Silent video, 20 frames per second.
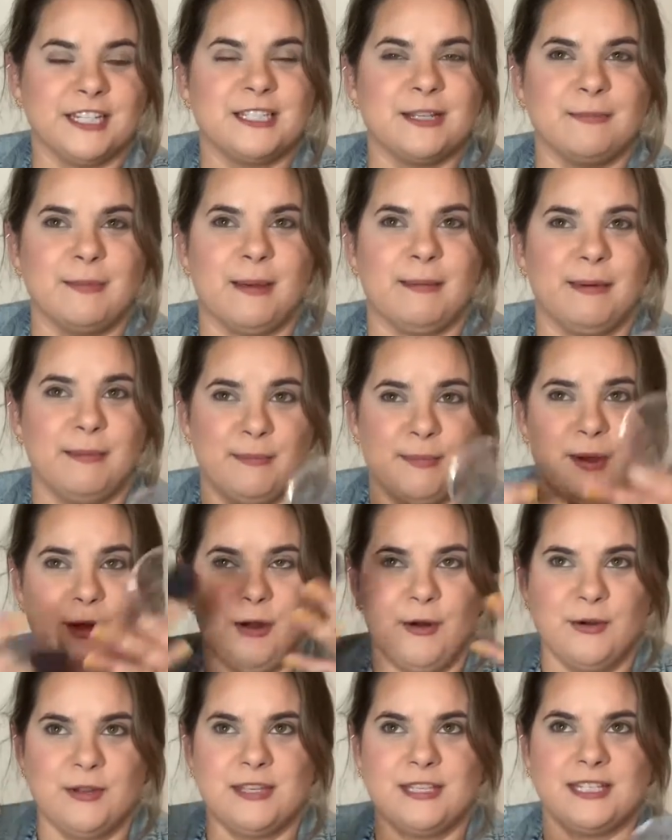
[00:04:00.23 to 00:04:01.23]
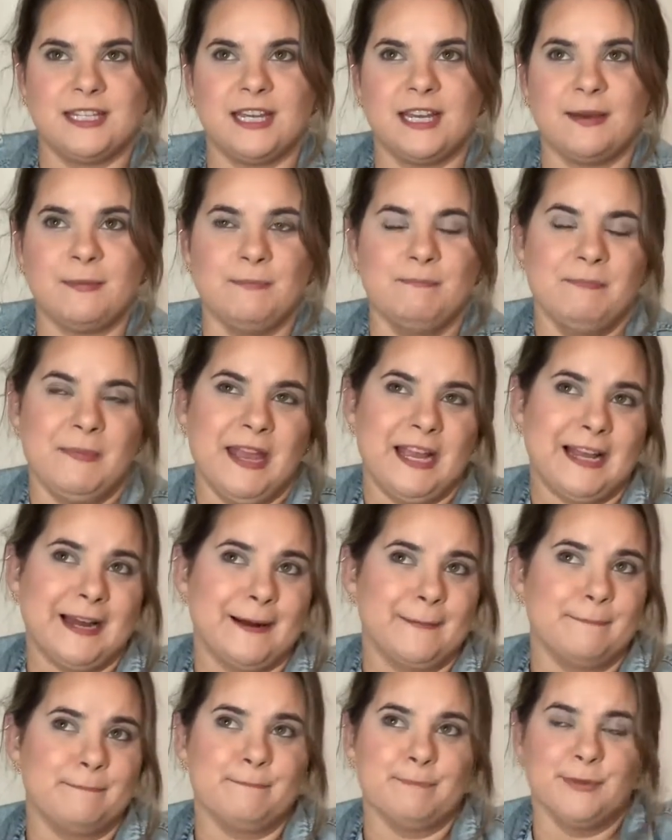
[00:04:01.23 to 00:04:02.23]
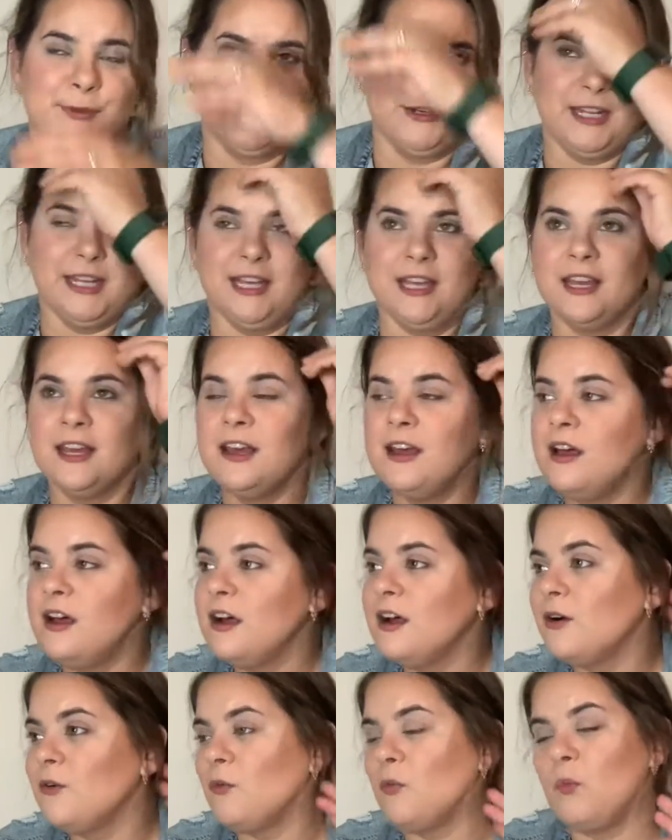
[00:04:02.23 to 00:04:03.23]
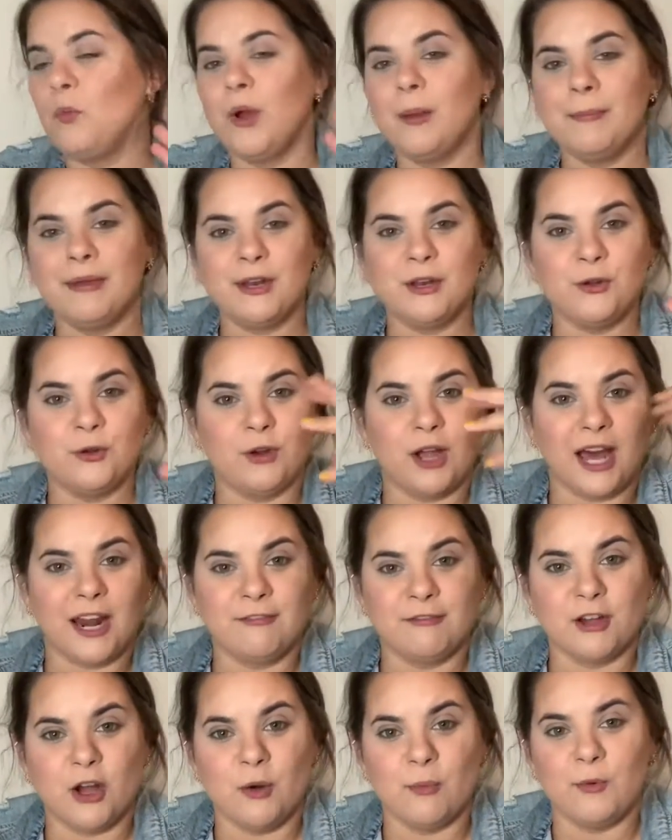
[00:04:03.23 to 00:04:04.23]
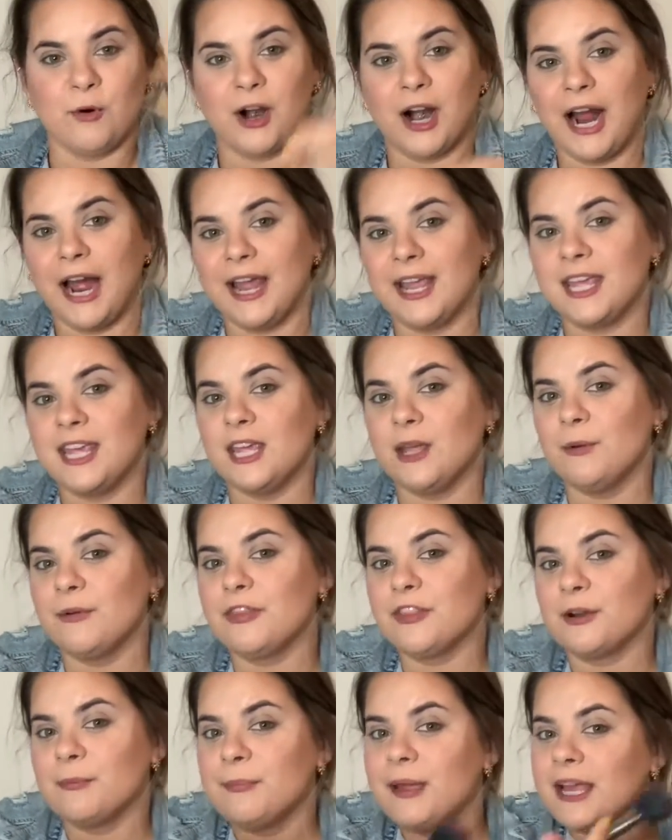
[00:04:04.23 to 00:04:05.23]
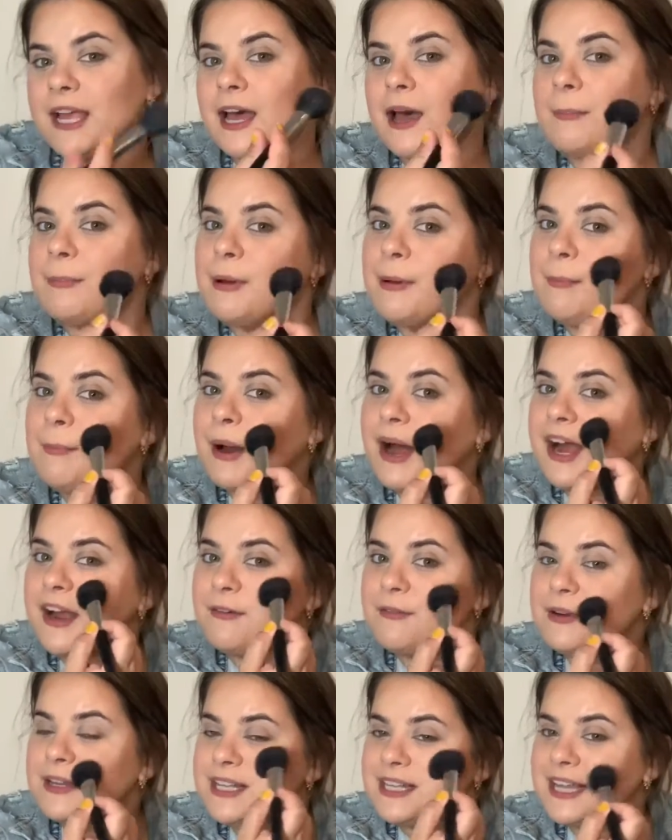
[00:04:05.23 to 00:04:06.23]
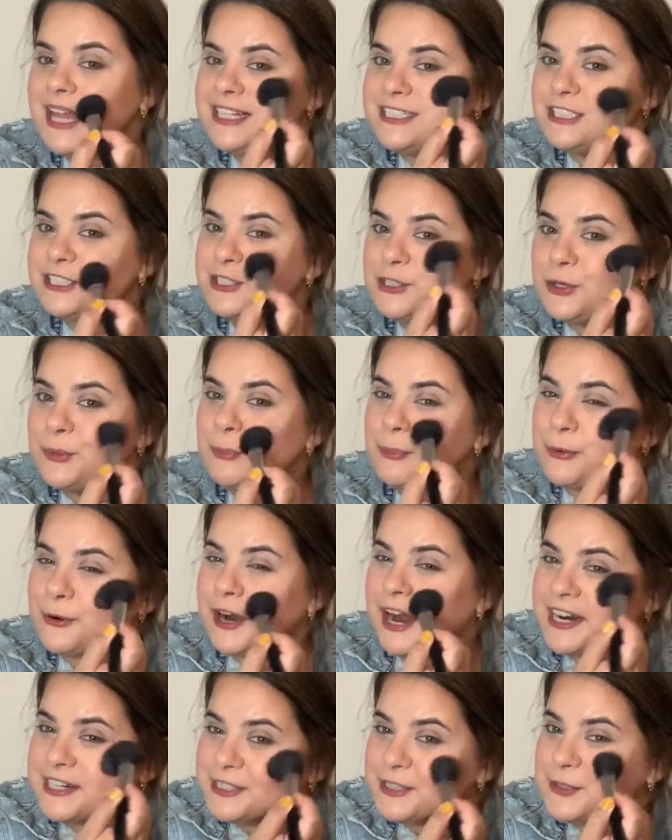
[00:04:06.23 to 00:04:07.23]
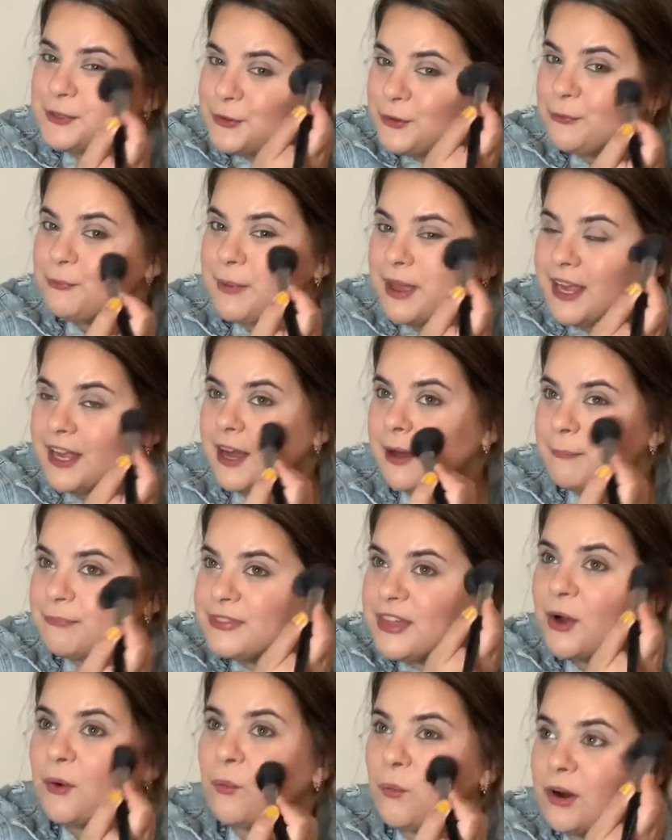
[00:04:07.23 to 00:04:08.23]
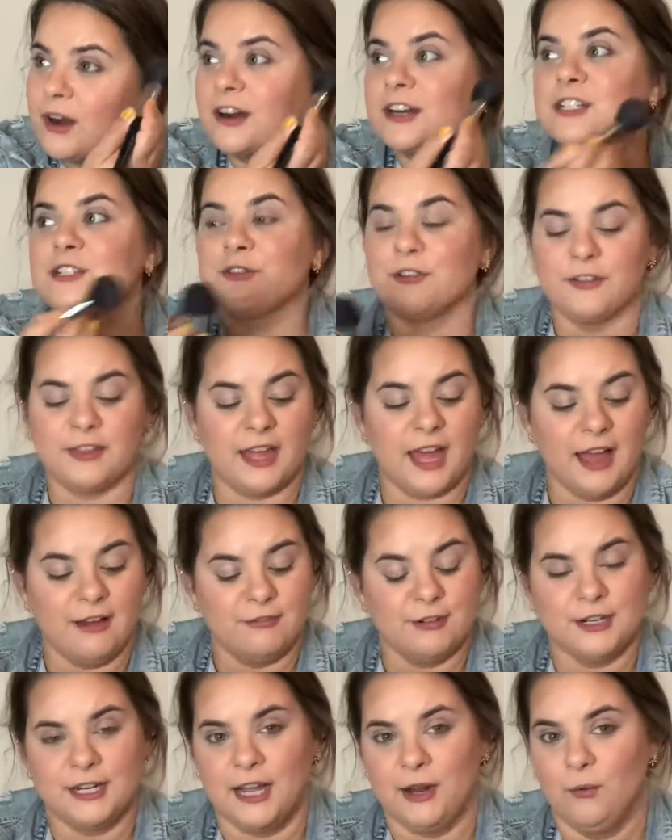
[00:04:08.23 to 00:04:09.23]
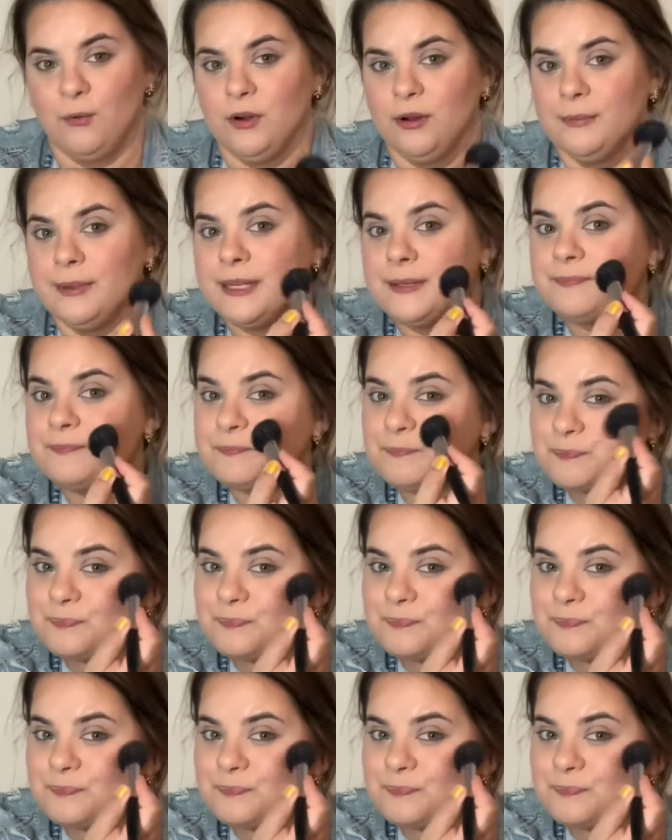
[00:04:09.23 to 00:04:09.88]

to maybe most makeup beauty women who kind of go more high key with their makeup, but I really like to do practical makeup that works for the everyday woman.